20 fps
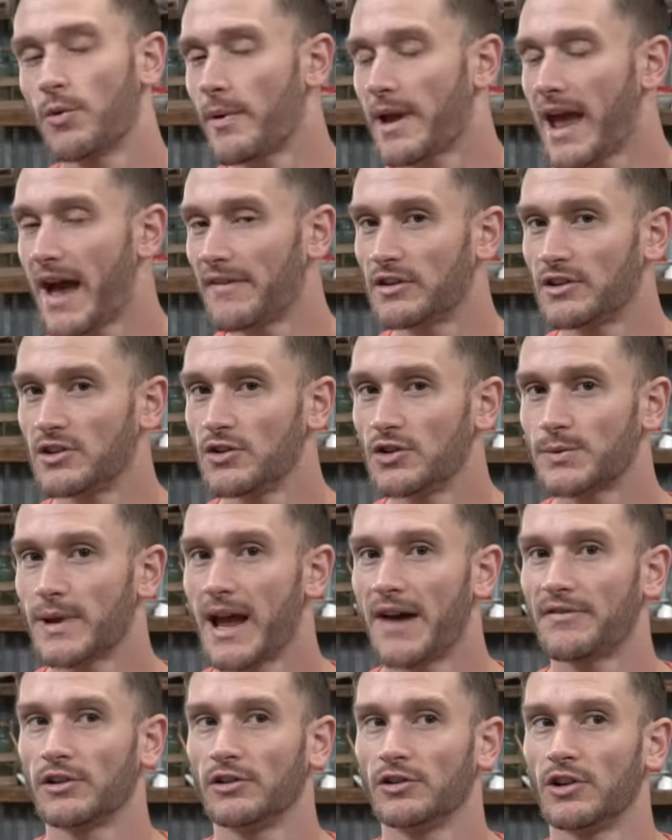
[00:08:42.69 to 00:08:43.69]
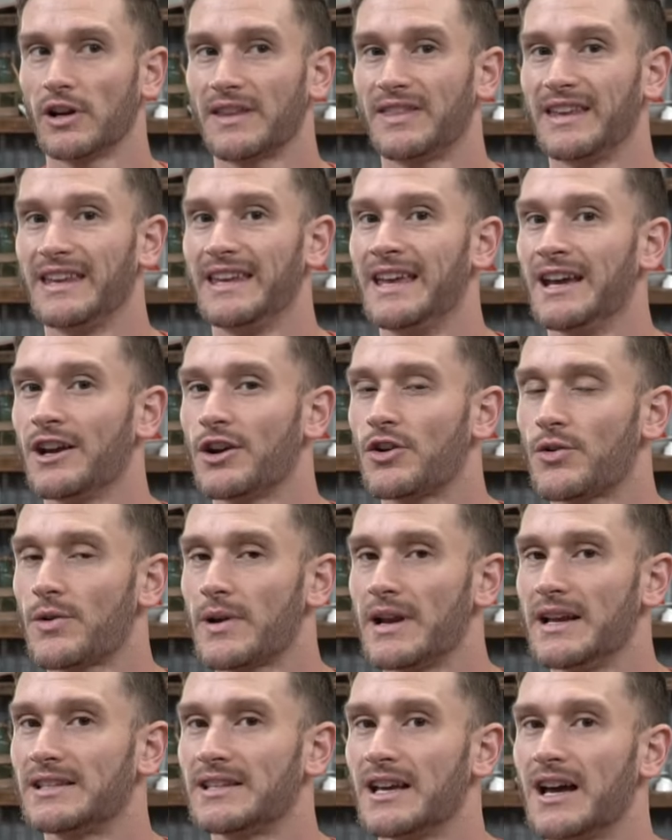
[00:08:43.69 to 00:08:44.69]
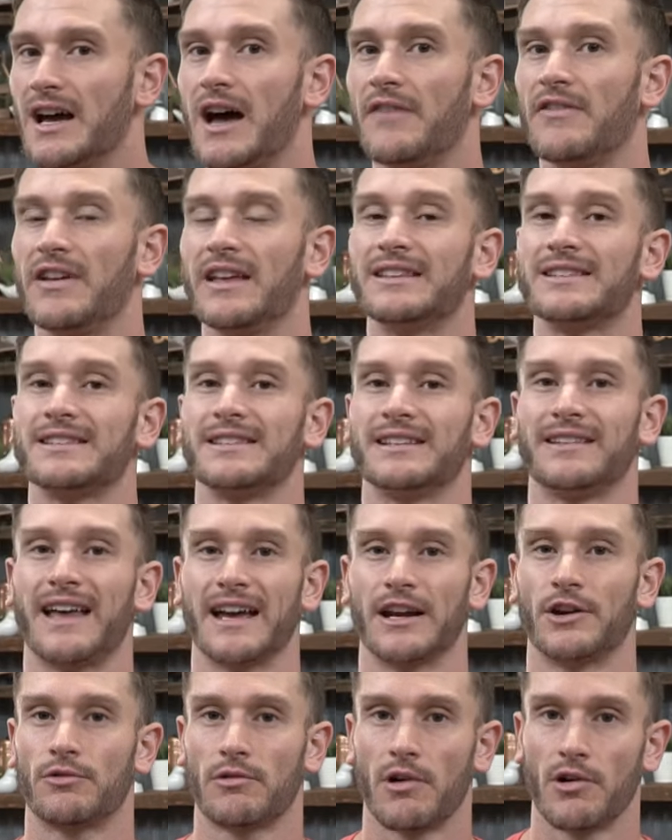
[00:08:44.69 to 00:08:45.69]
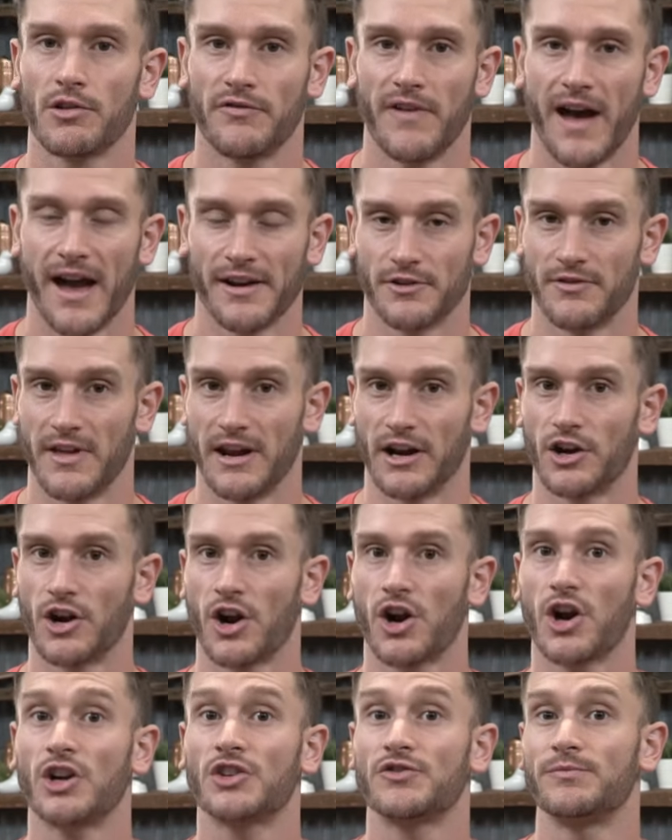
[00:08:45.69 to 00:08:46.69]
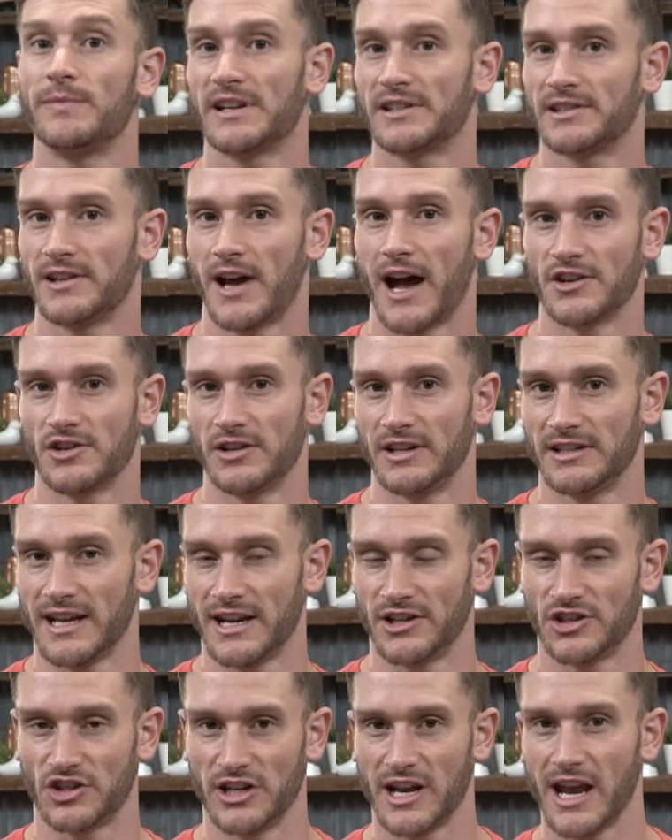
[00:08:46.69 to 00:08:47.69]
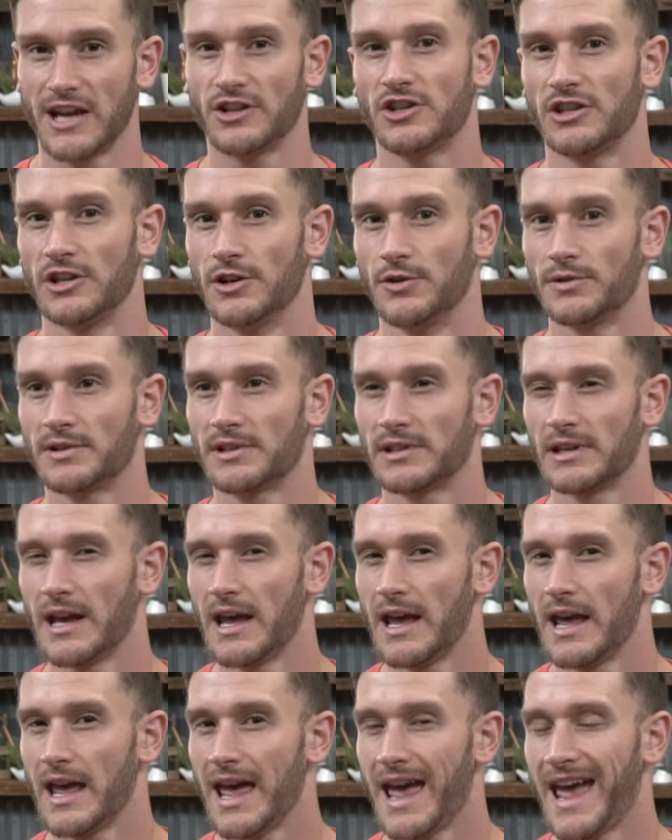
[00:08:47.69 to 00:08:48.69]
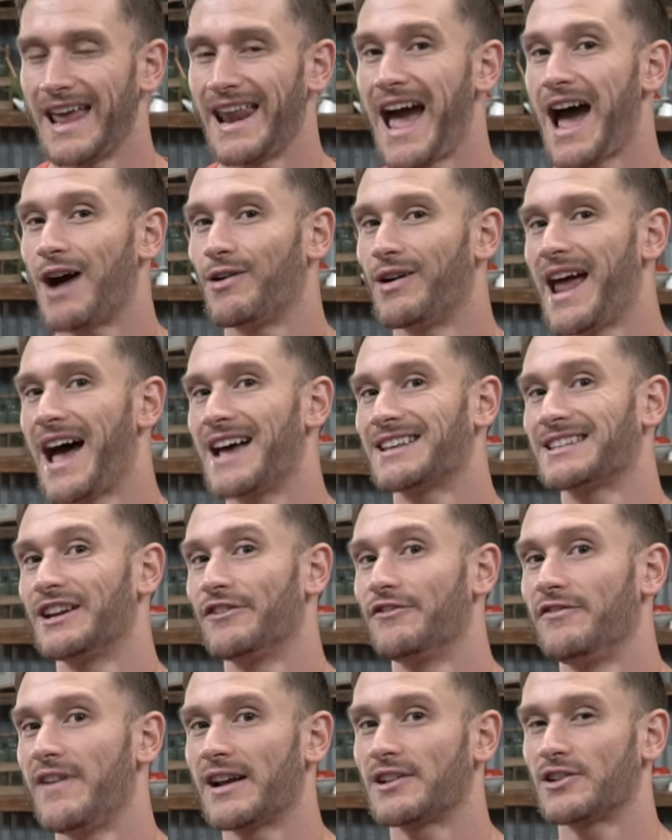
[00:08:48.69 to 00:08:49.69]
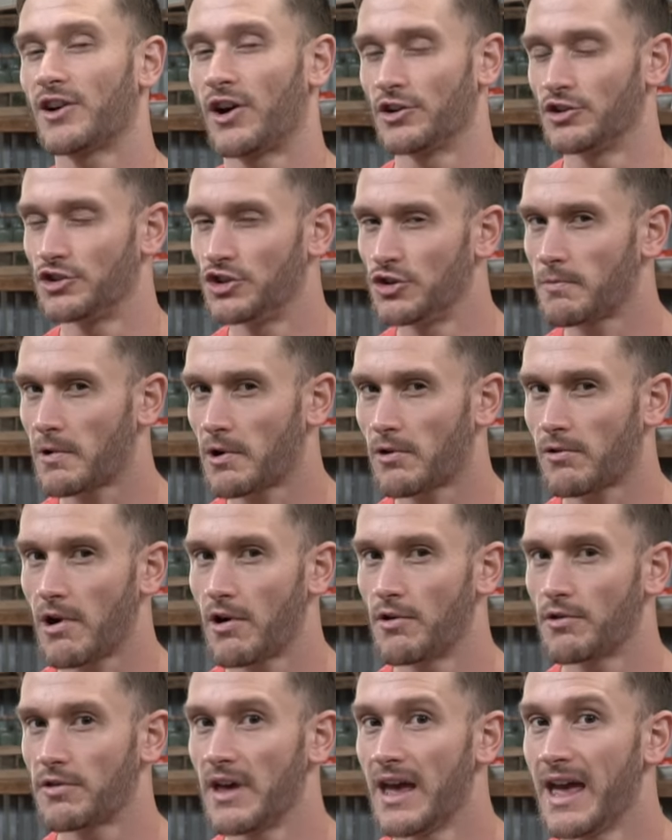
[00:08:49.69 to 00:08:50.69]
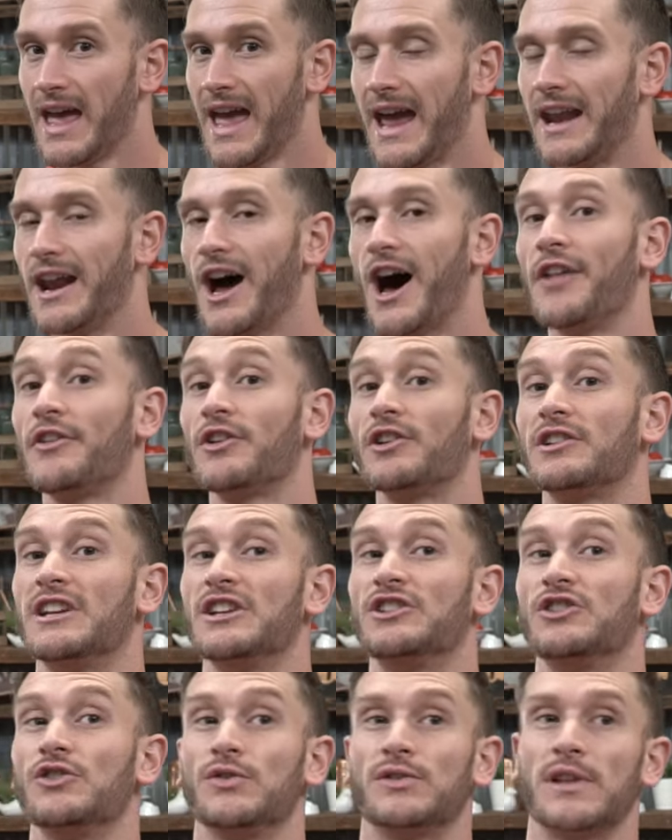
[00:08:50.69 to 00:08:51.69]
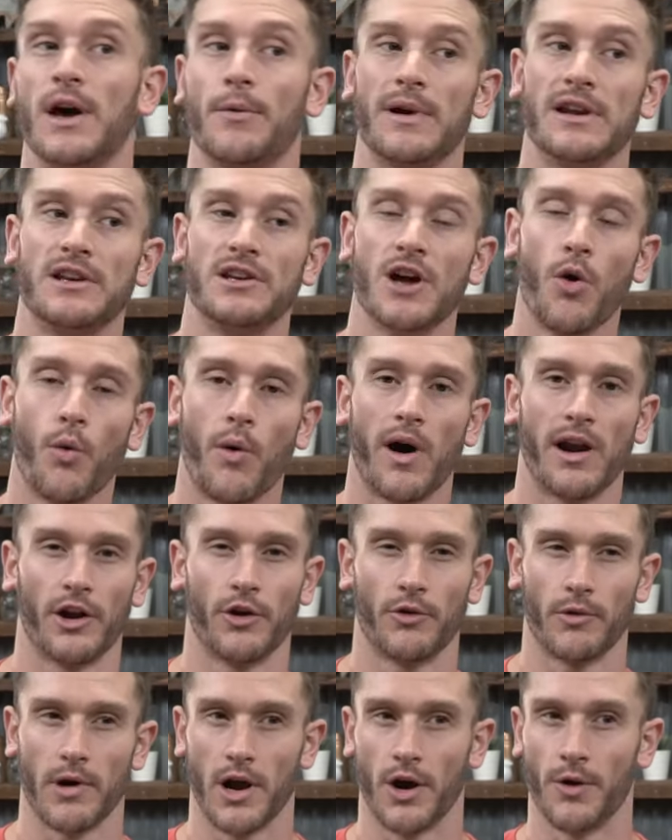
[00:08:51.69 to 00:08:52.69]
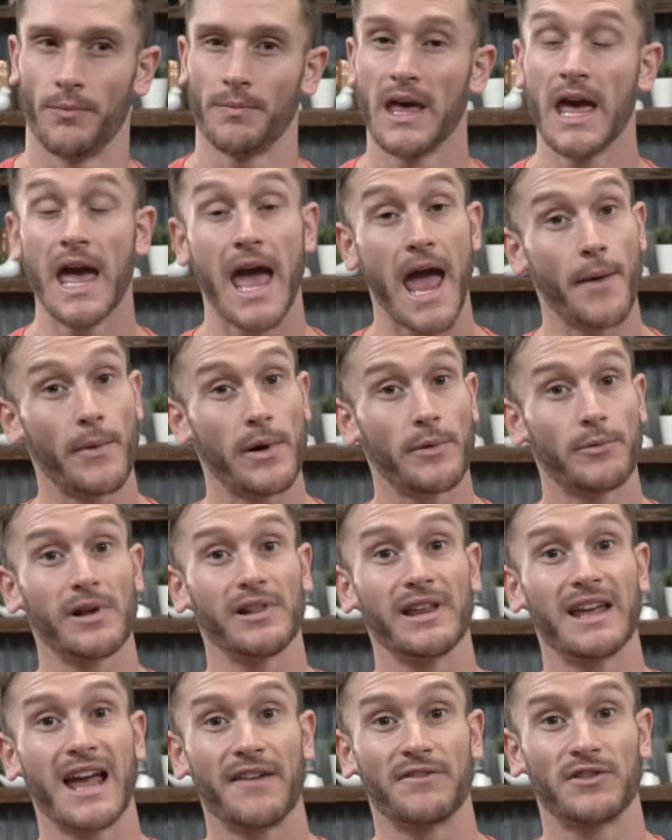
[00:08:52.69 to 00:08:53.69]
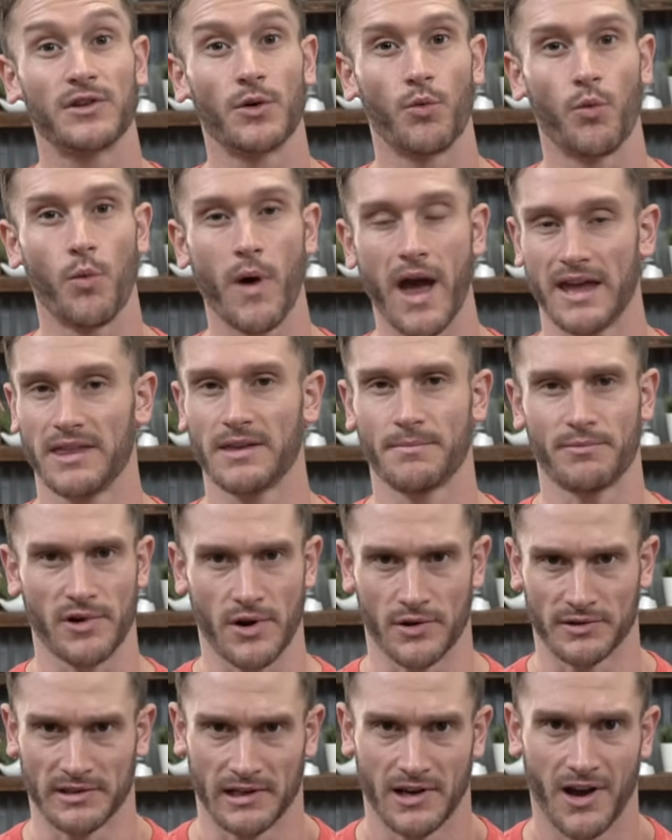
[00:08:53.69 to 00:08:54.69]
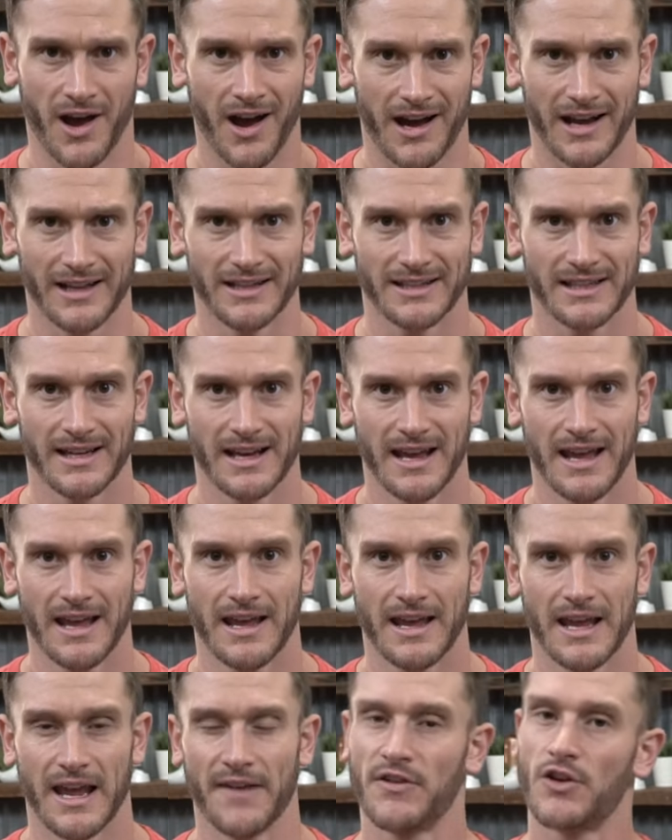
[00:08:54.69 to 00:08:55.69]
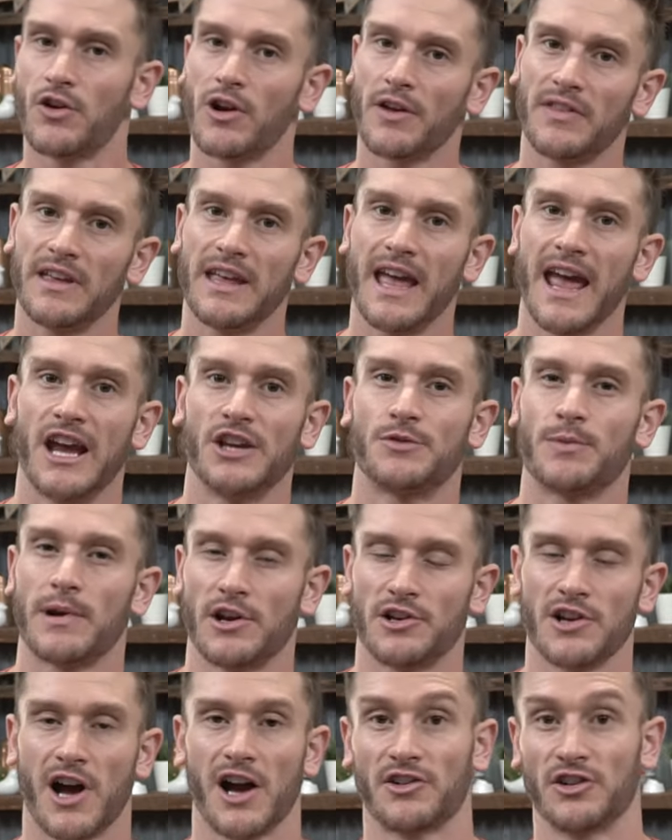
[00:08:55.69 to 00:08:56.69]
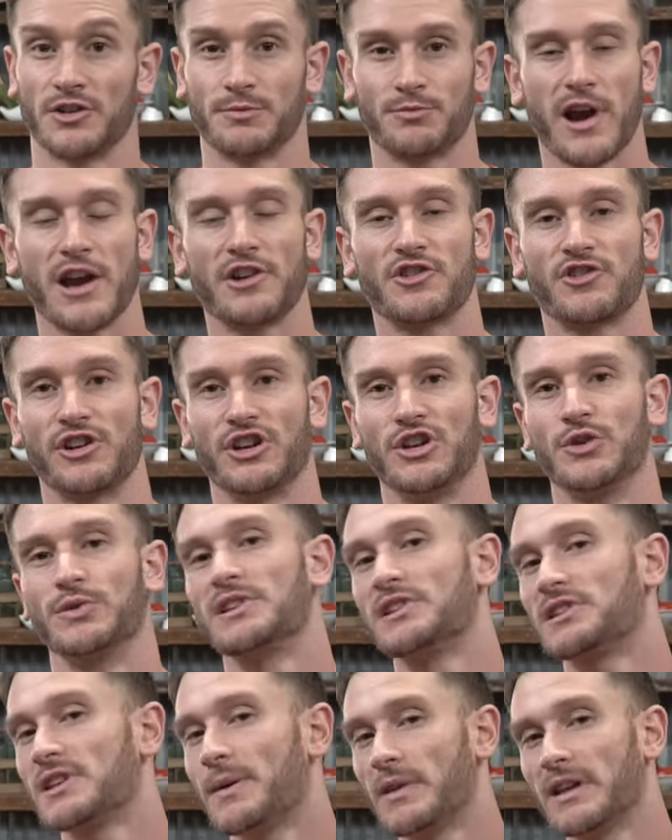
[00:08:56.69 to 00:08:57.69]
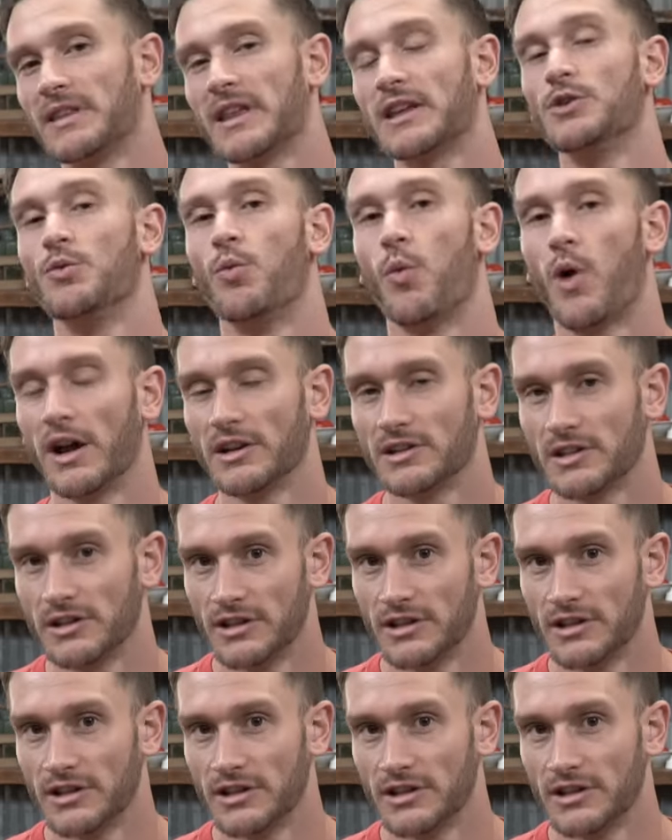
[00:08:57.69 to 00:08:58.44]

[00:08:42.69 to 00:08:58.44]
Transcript: what we have to do is we have to look at the increase of insulin-like growth factor that occurs from exogenous HGH use and how it has an effect on tumor growth and other tissues that we don't want to grow, and we really have to weigh the pros and cons. If you're at the age where your doctor's pressuring you, is it something that you want to